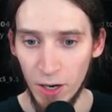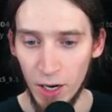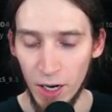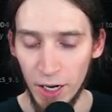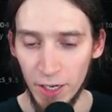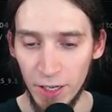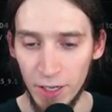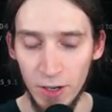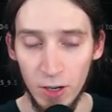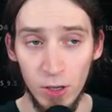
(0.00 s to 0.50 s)

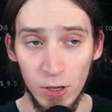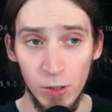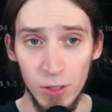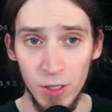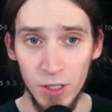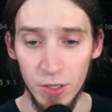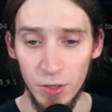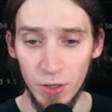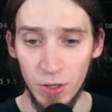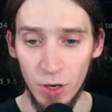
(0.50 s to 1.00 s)
I can
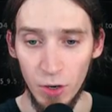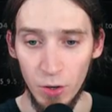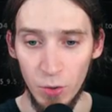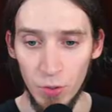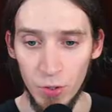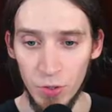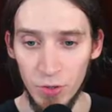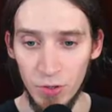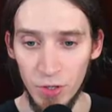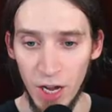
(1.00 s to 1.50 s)
also
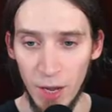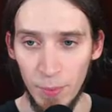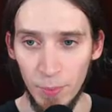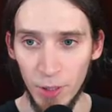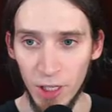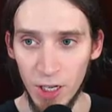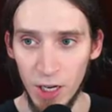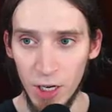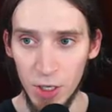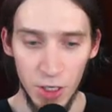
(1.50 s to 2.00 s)
go to the
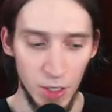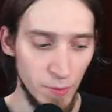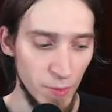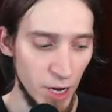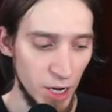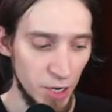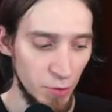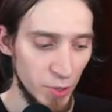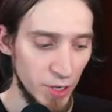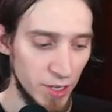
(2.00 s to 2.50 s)
application
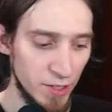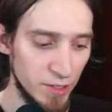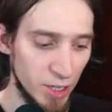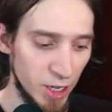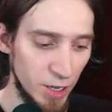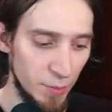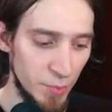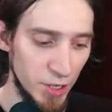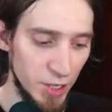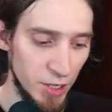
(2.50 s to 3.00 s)
menu and
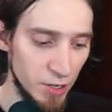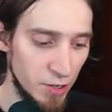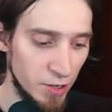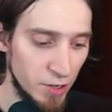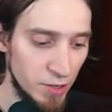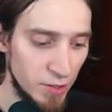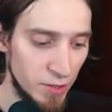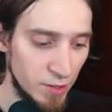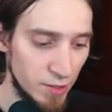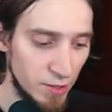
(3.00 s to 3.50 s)
type here
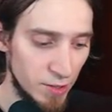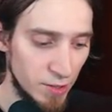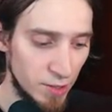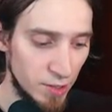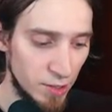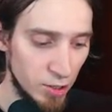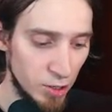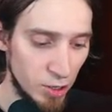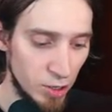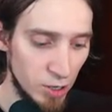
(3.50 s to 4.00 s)

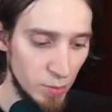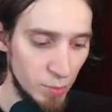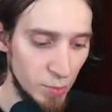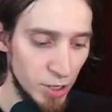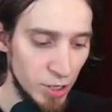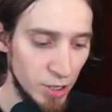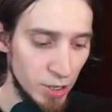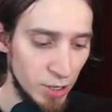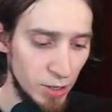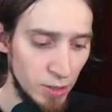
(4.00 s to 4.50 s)

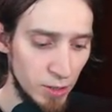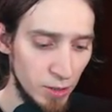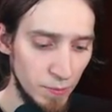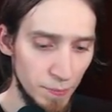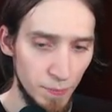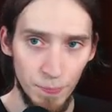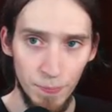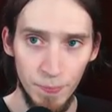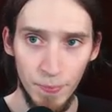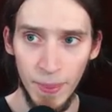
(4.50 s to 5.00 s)
Terminal.
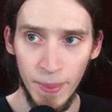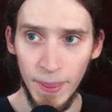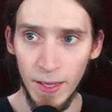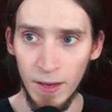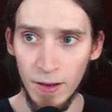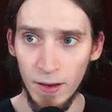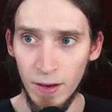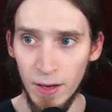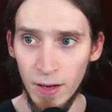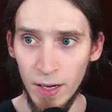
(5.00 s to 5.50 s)

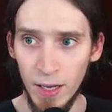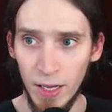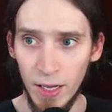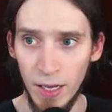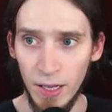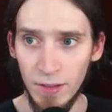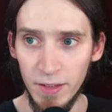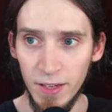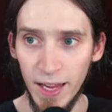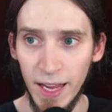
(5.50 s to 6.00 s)

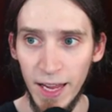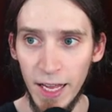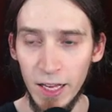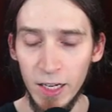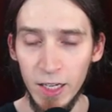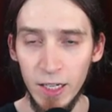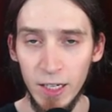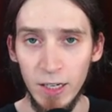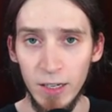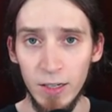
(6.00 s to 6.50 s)
And
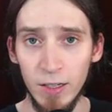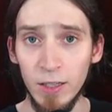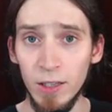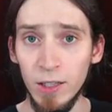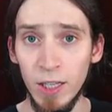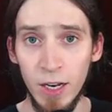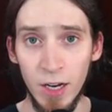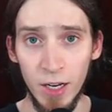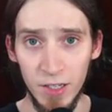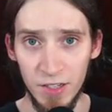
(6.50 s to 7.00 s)
any
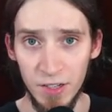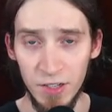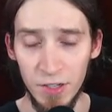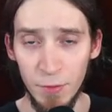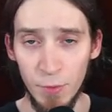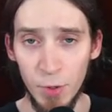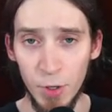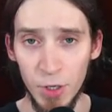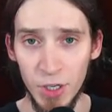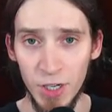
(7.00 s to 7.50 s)
Linux
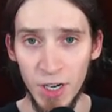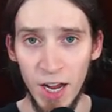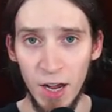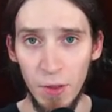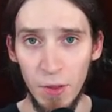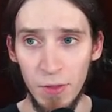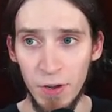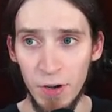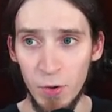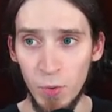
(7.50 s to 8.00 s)
distribution
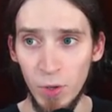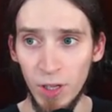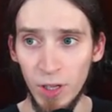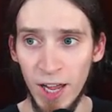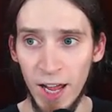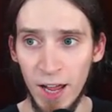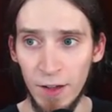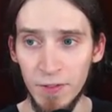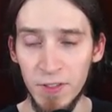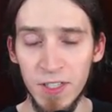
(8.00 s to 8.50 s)
out there will
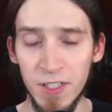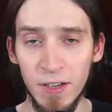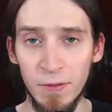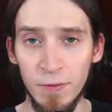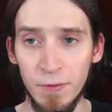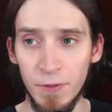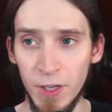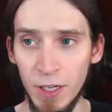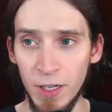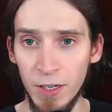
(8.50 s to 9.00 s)
have
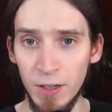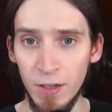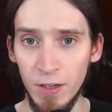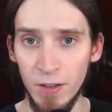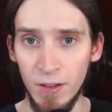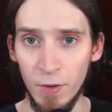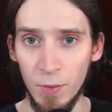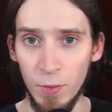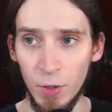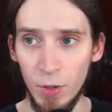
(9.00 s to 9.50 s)
something
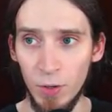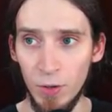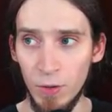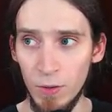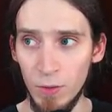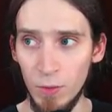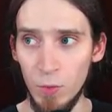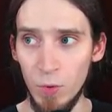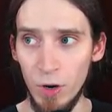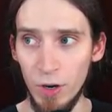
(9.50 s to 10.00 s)
that will
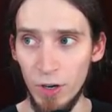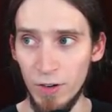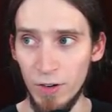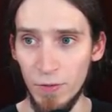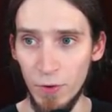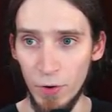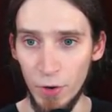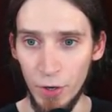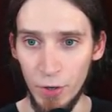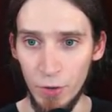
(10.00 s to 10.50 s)
work
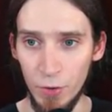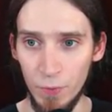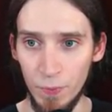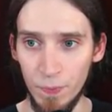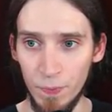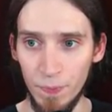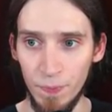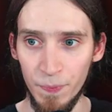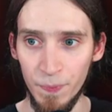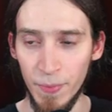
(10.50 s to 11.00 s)
for you.
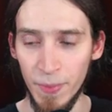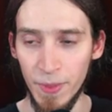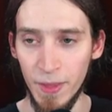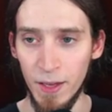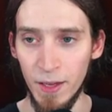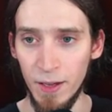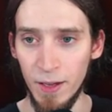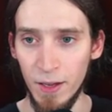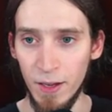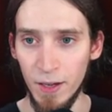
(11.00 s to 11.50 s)

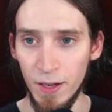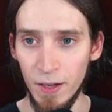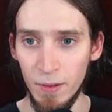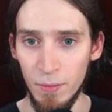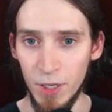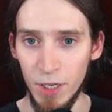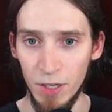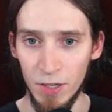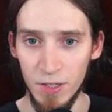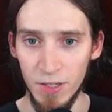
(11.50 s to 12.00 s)

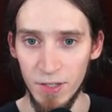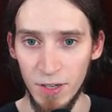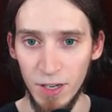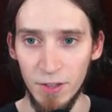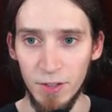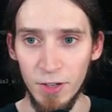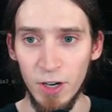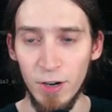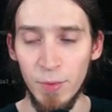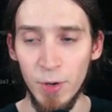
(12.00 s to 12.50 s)
Because
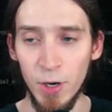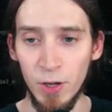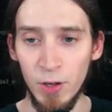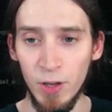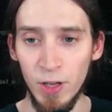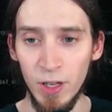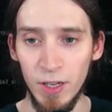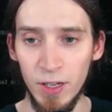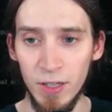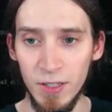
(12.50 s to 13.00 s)
a
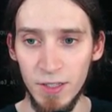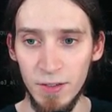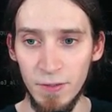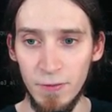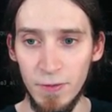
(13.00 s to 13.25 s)
terminal is a